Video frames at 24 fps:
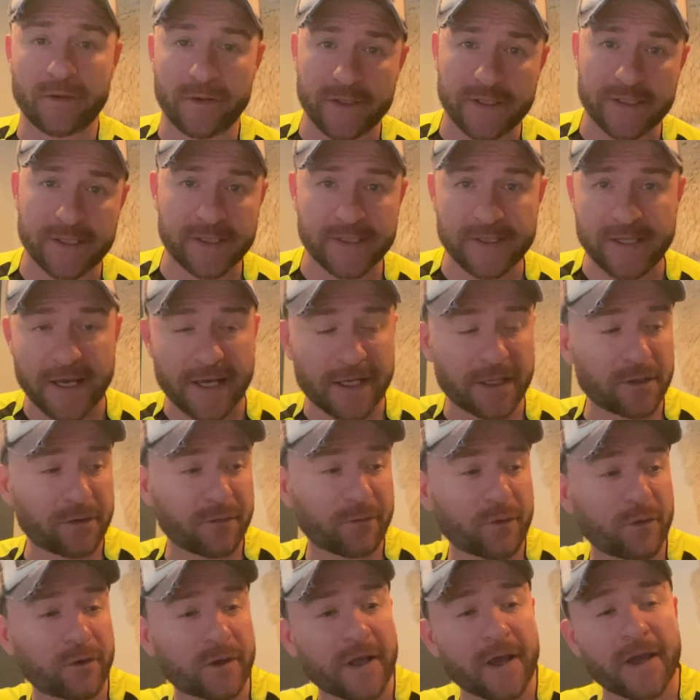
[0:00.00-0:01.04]
This is the end
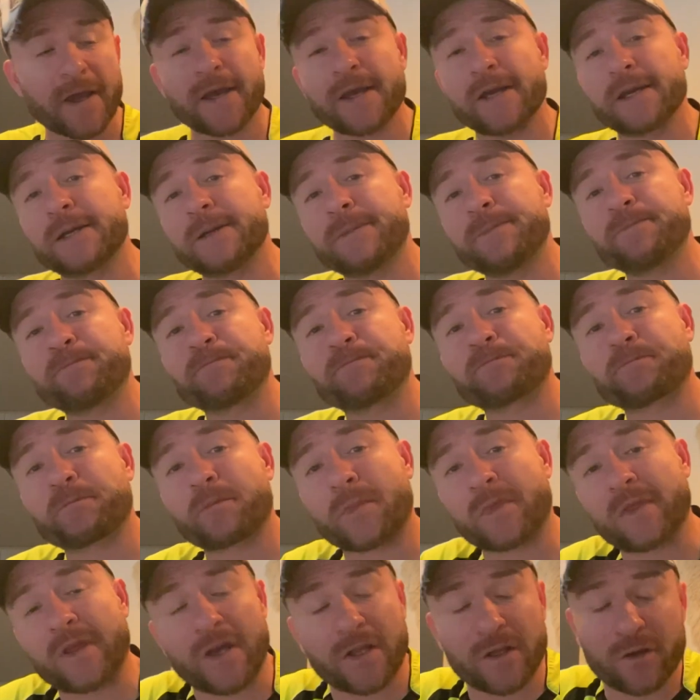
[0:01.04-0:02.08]
of the day,
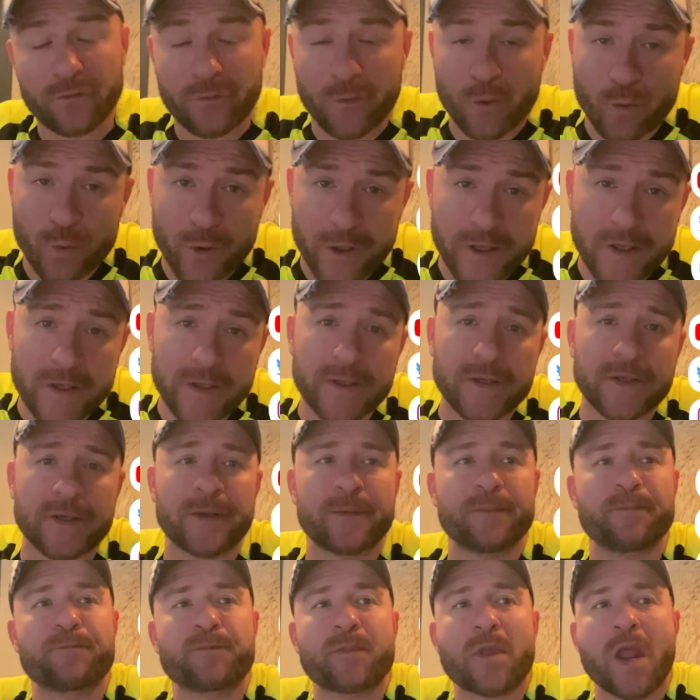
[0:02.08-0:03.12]
the end of the week.
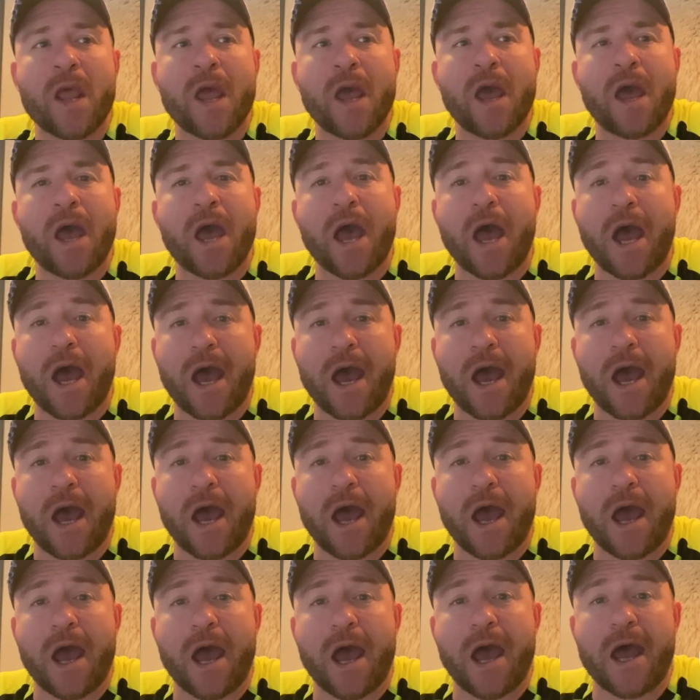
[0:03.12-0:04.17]

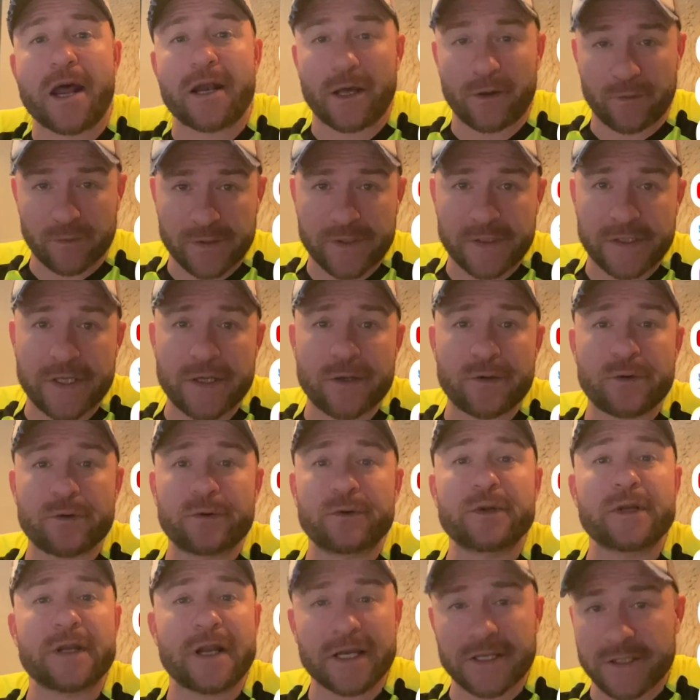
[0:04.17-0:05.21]
And I will see
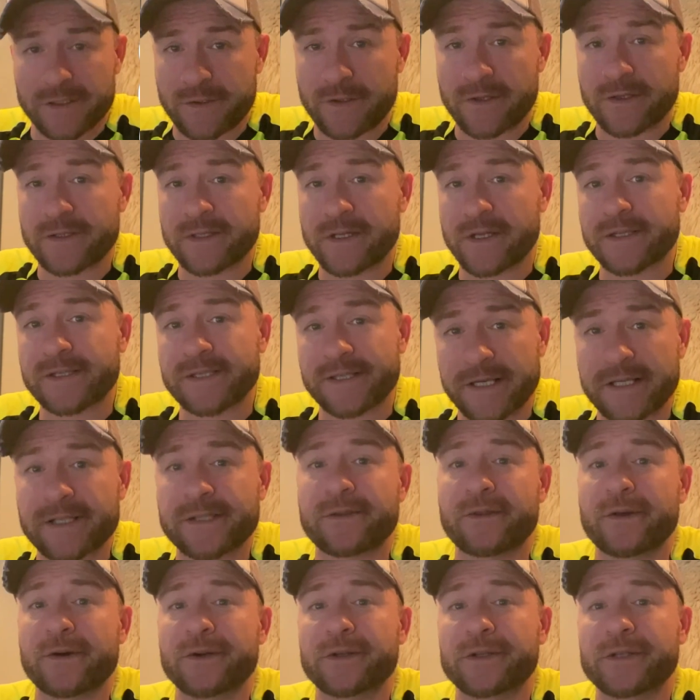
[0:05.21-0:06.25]
you next Thursday at
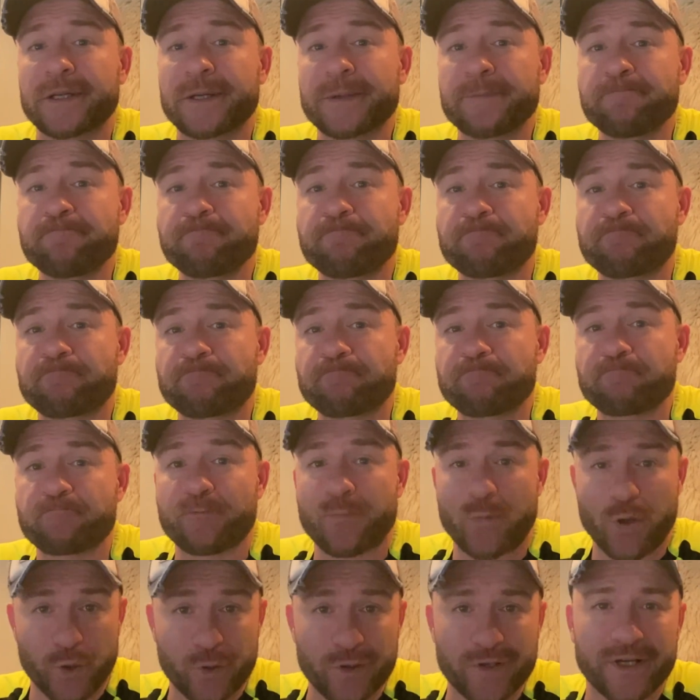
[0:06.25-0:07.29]
6:30.
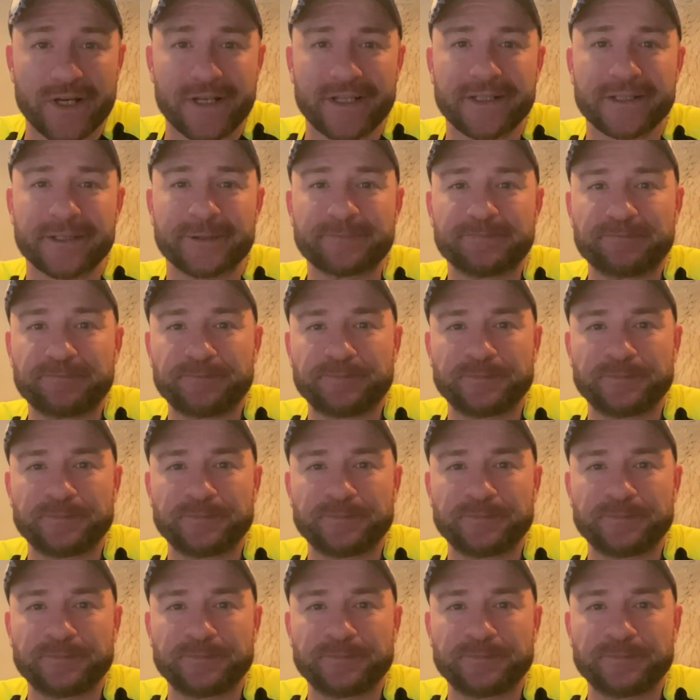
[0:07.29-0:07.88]
Good night.